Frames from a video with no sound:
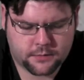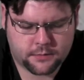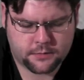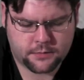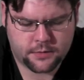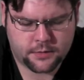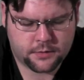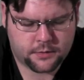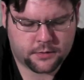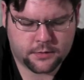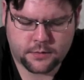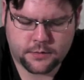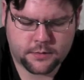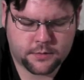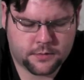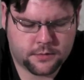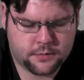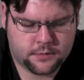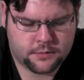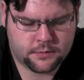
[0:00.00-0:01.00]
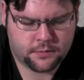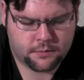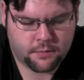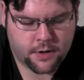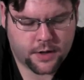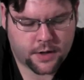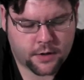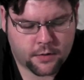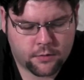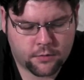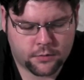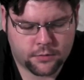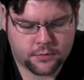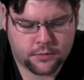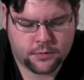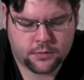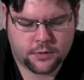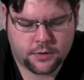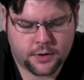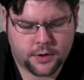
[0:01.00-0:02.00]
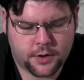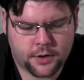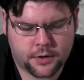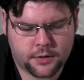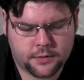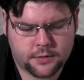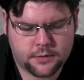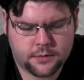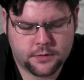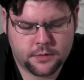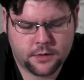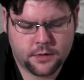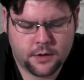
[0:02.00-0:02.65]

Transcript: It is very good in its